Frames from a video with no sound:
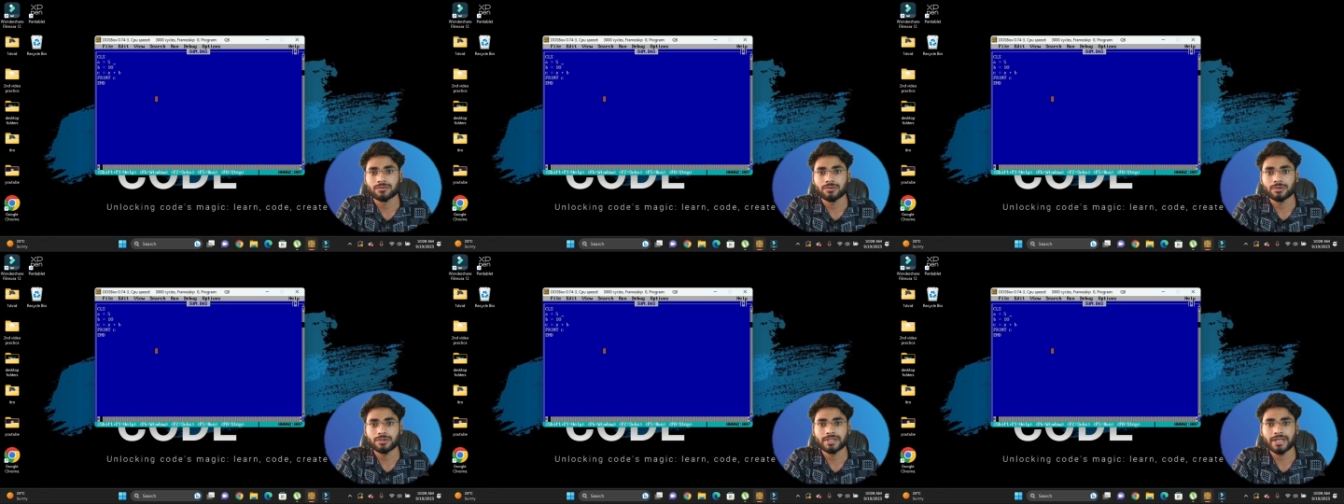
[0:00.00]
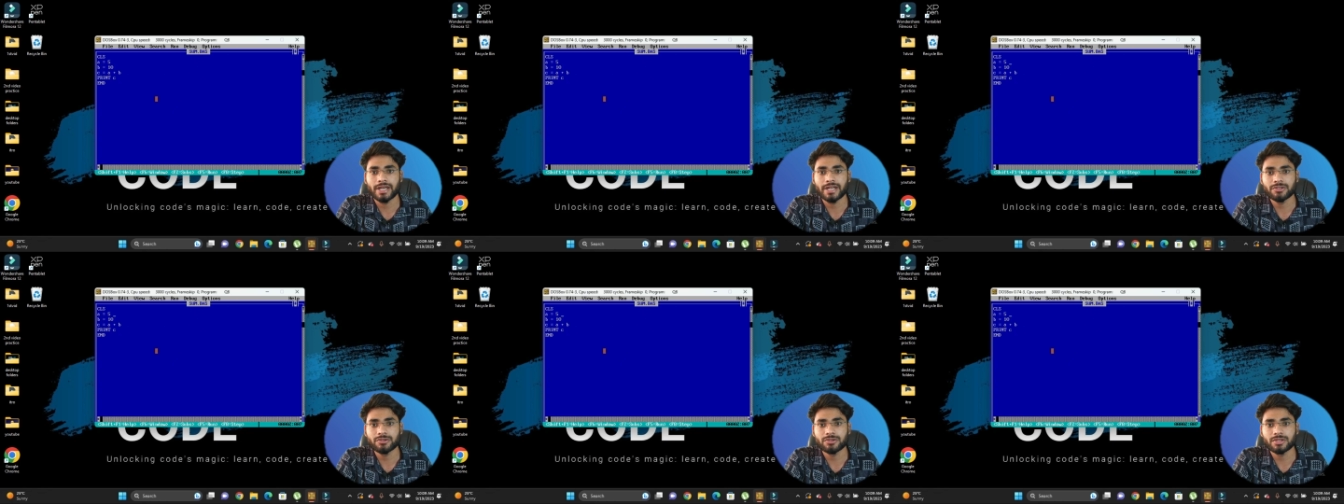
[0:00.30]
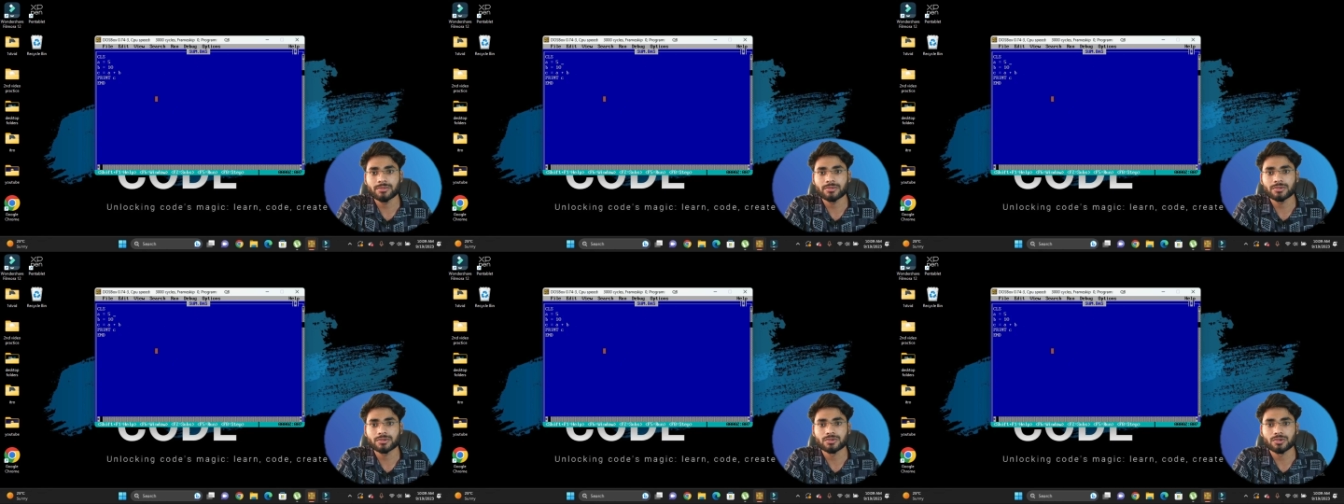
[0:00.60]
For that
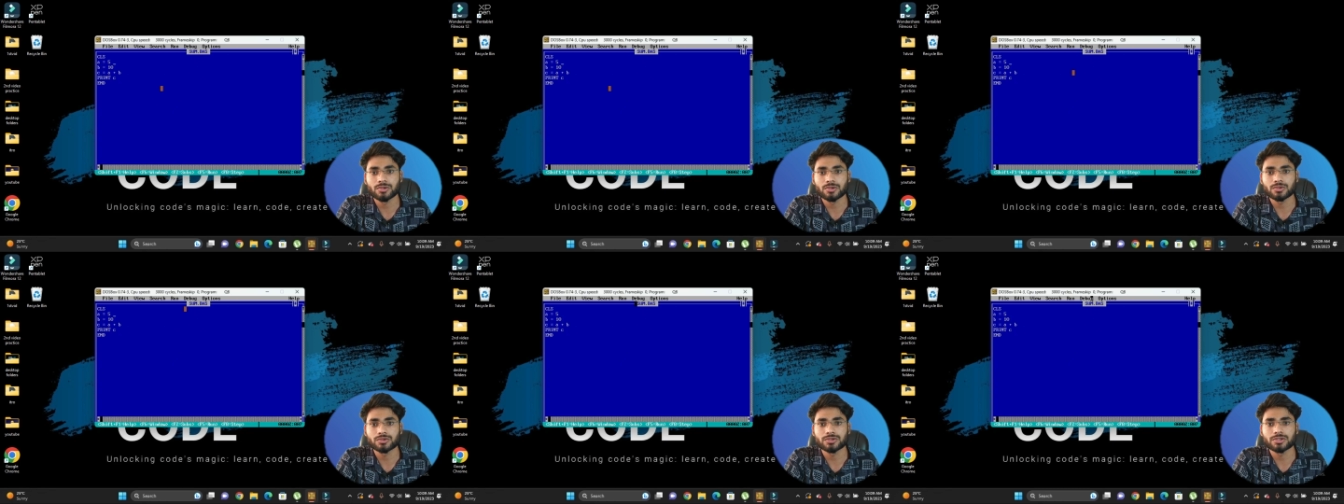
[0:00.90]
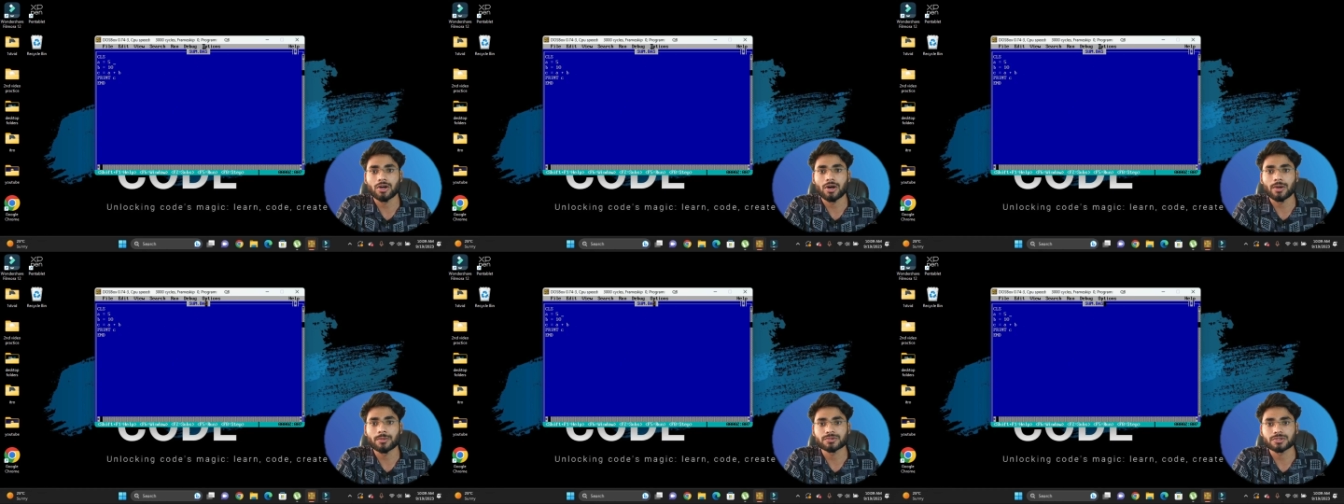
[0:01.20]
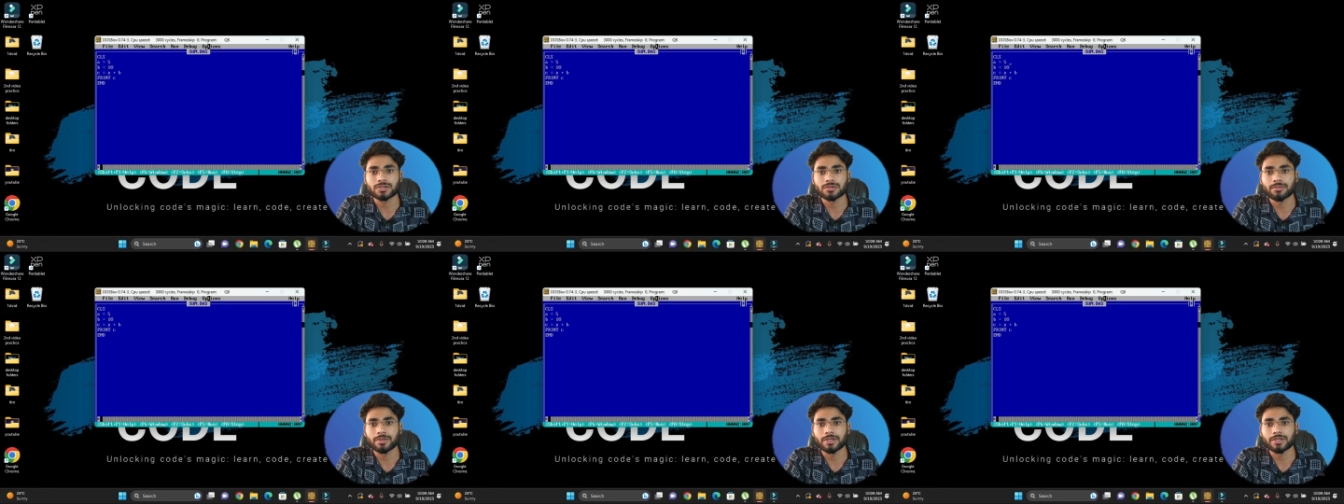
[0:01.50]
you have to go to the
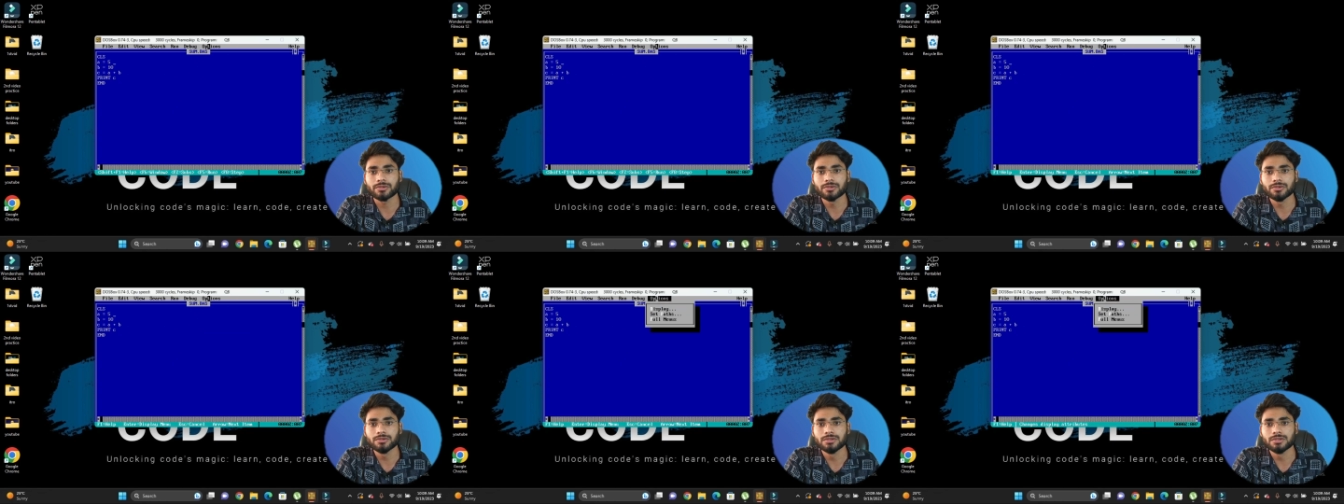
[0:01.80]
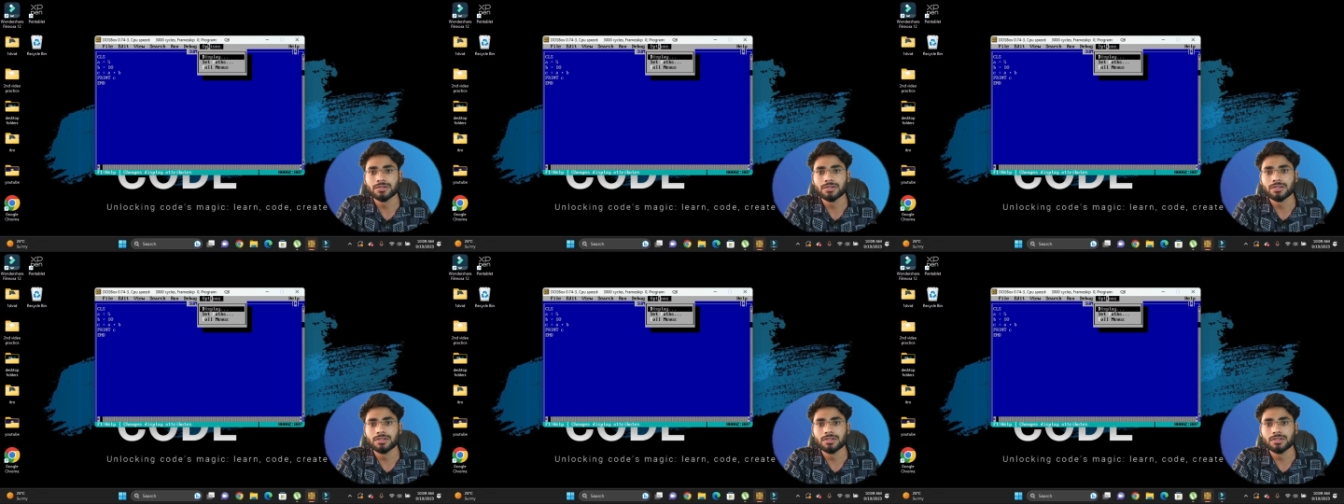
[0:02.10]
option menu,